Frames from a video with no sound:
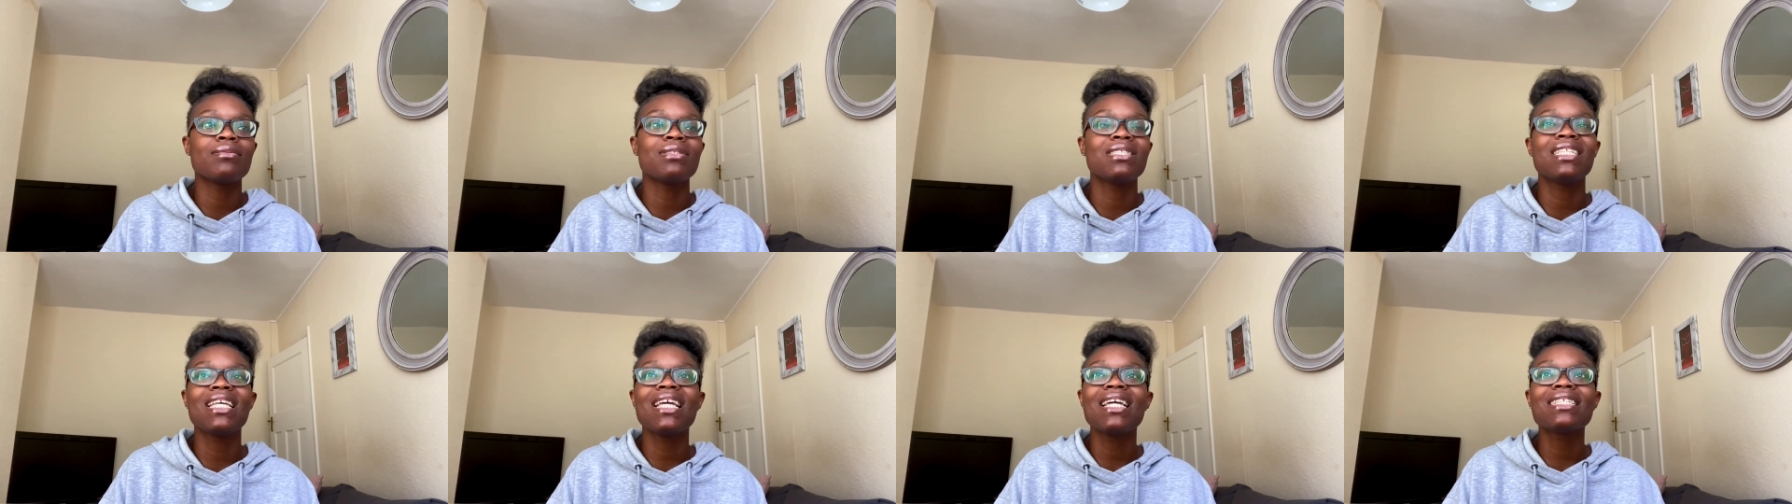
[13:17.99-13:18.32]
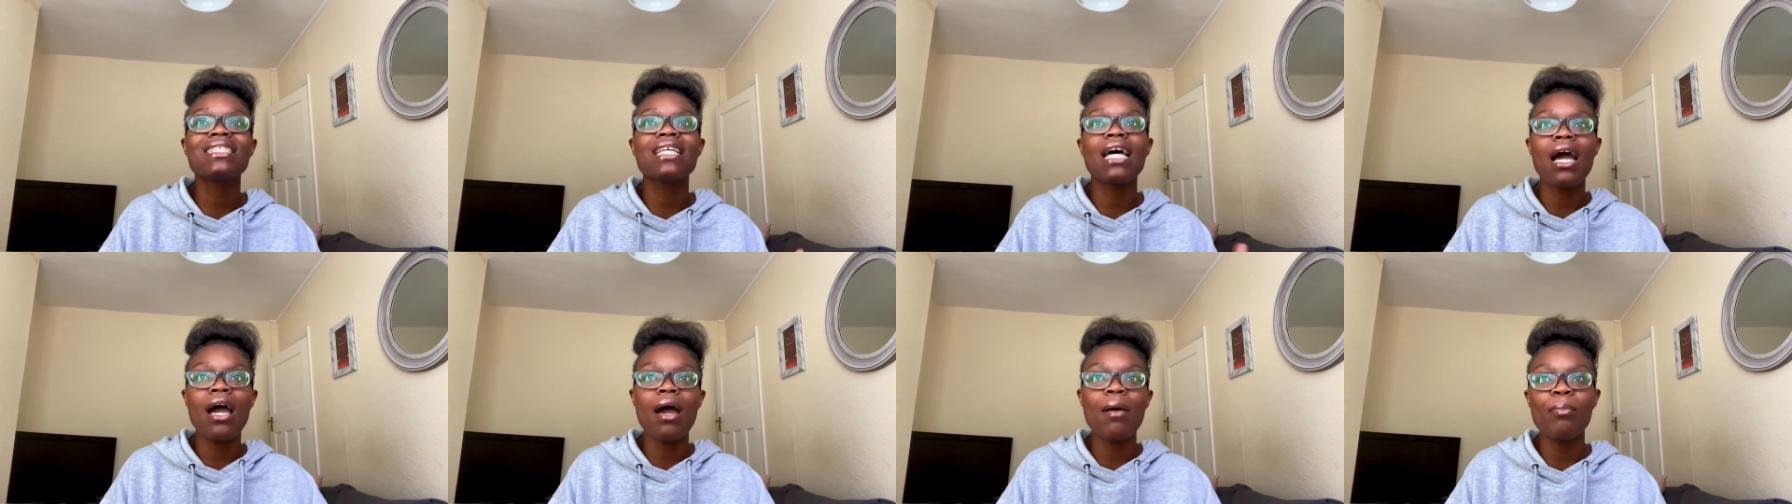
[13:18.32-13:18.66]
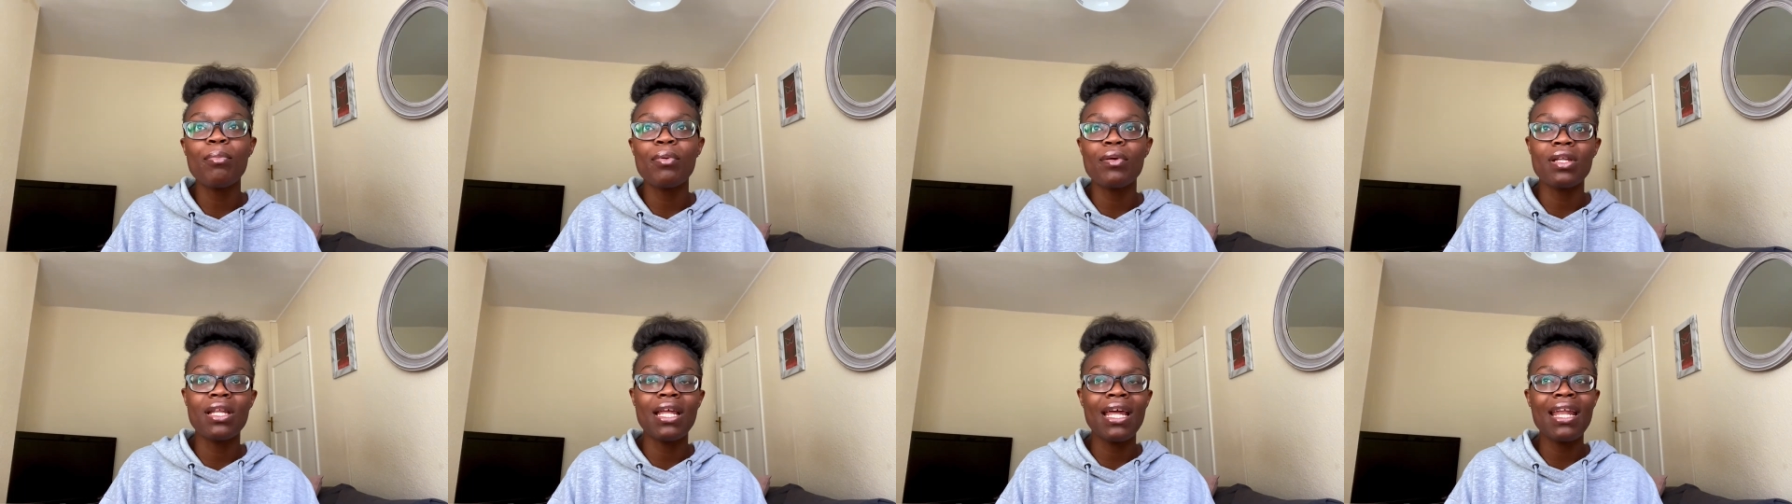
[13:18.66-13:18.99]
Things
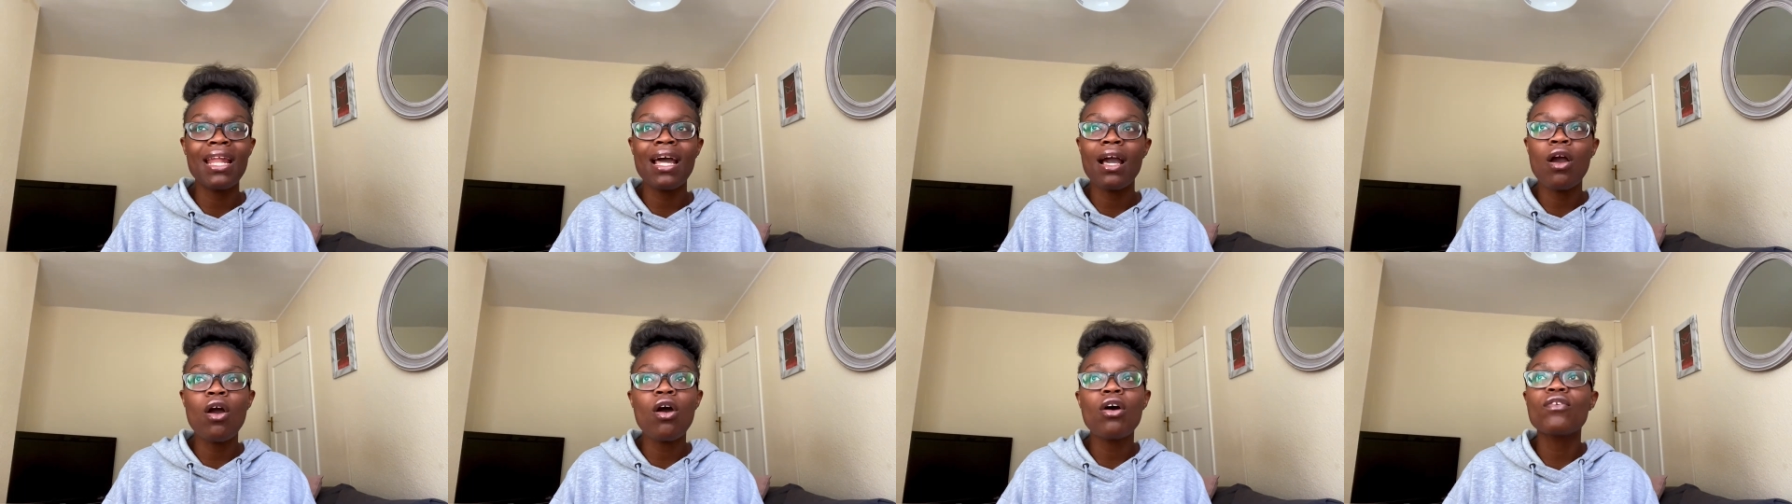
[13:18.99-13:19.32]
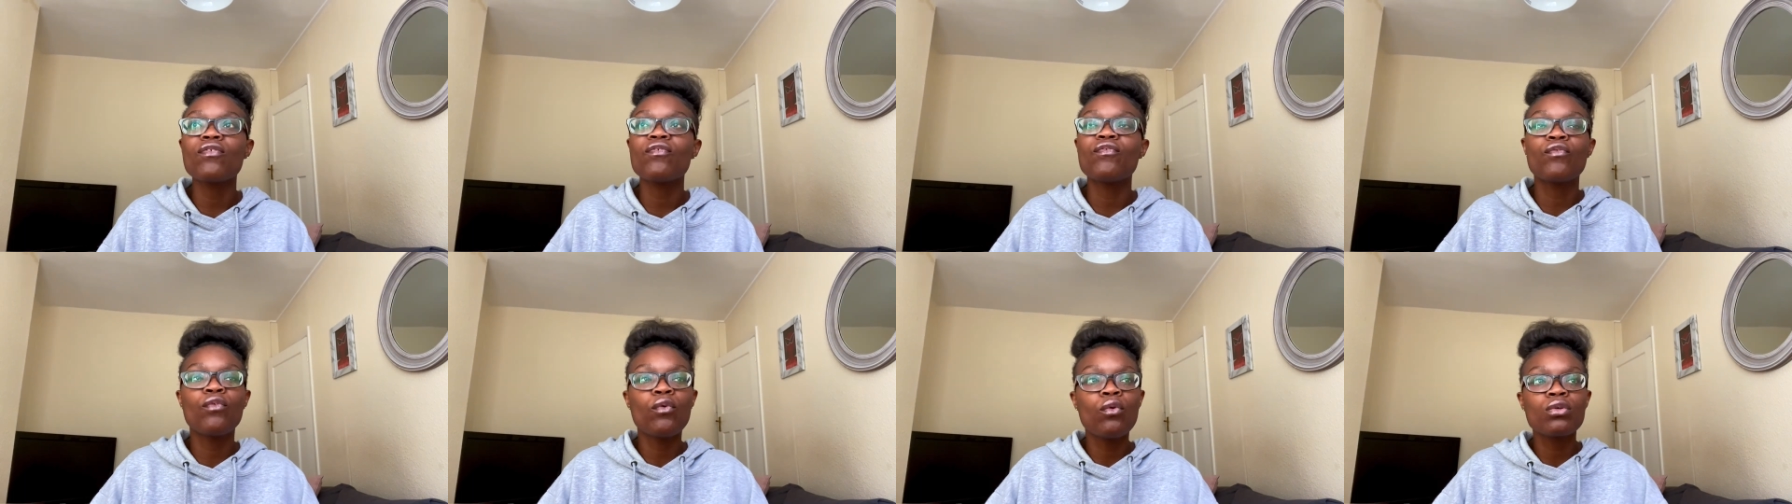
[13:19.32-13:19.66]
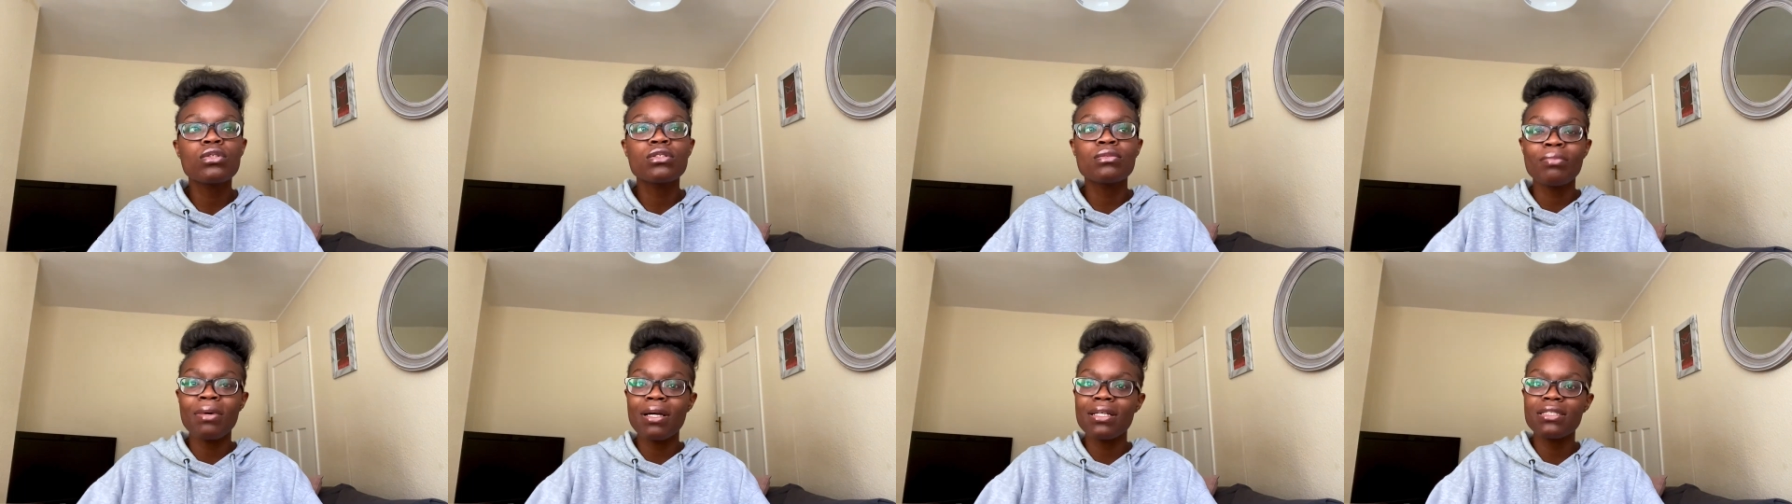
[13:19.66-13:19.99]
happen, and I can't
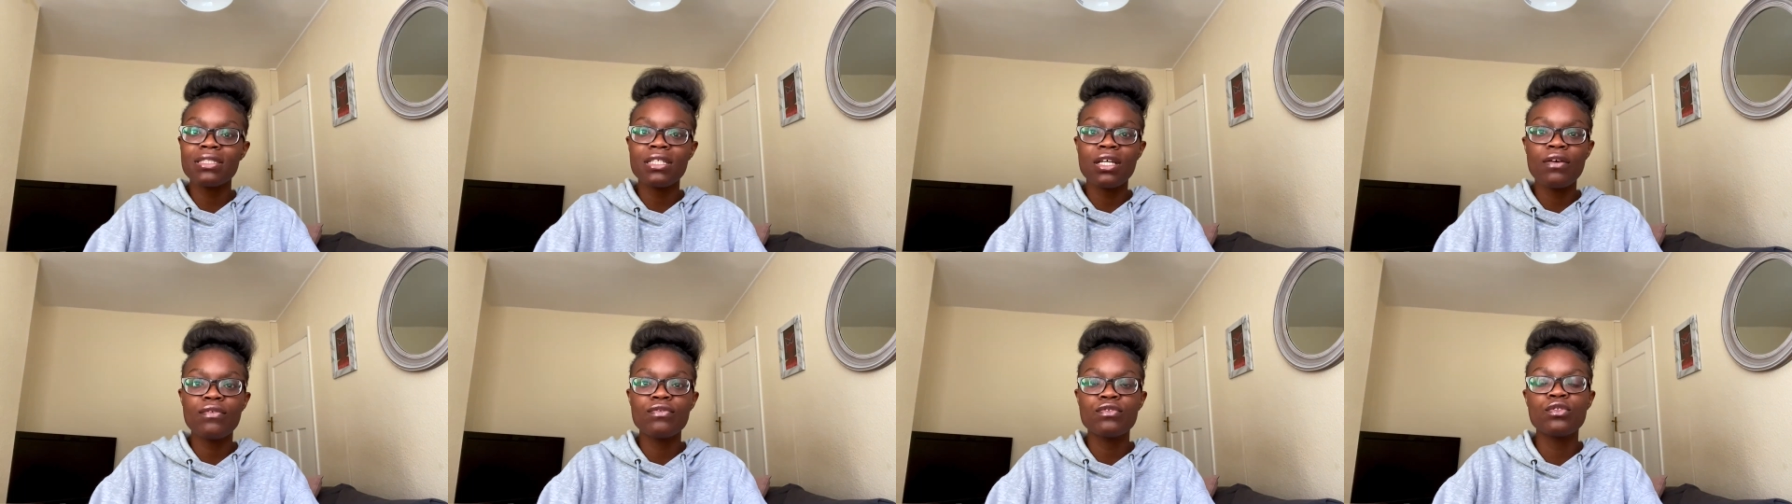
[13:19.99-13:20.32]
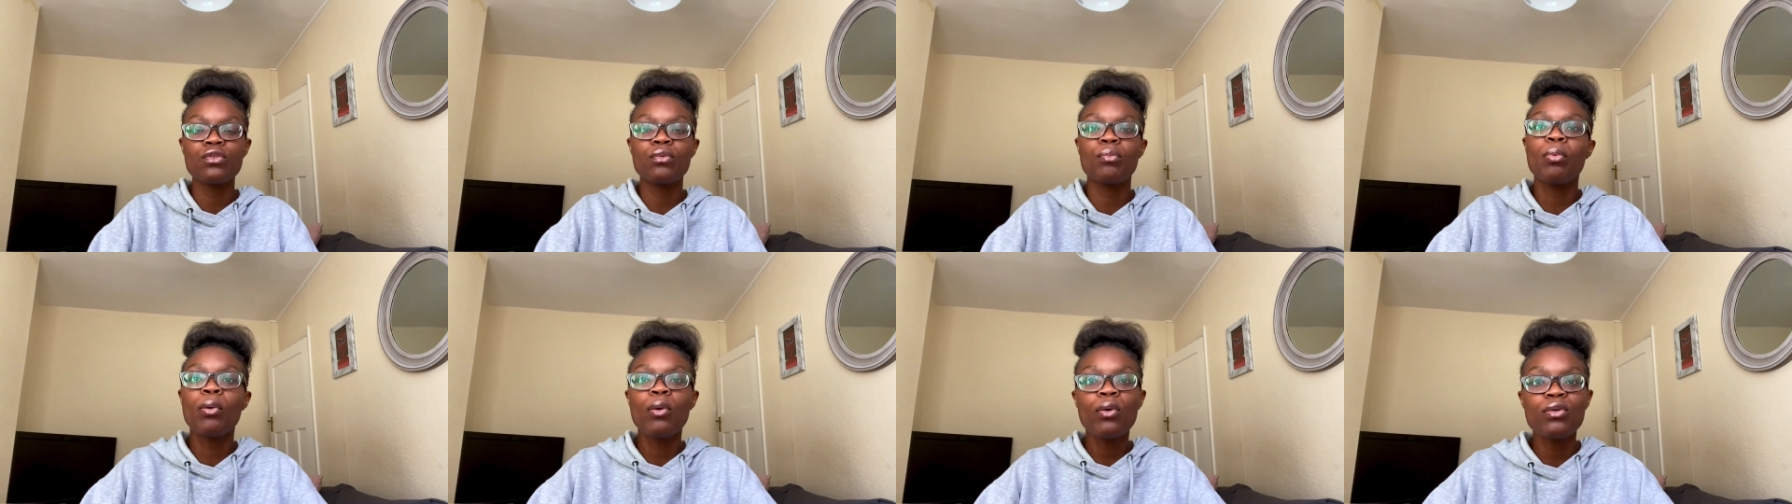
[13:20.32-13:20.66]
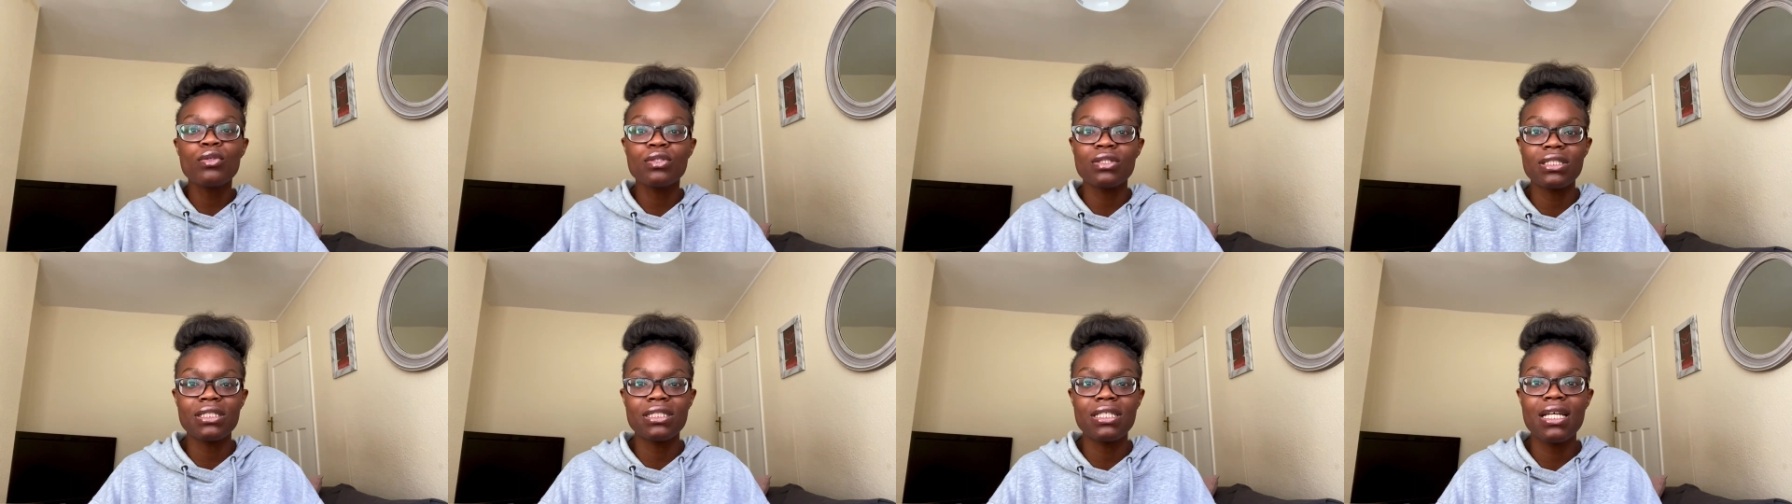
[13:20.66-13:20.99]
force myself to
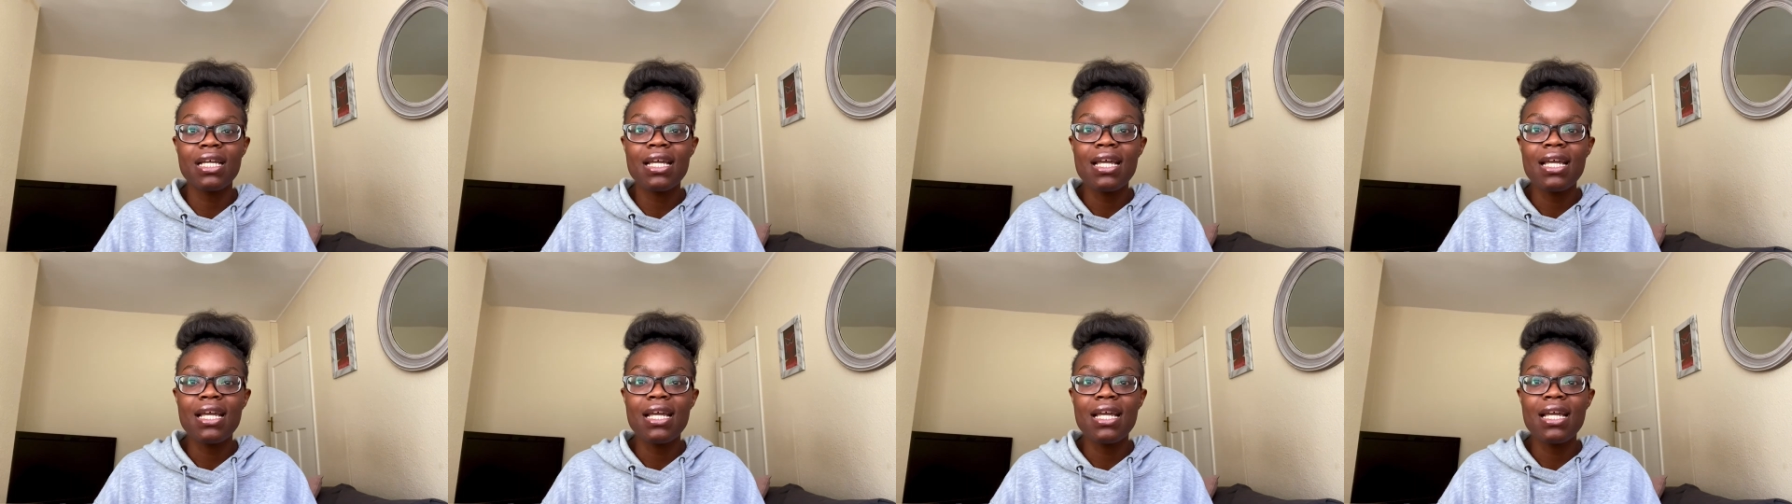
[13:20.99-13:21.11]
post.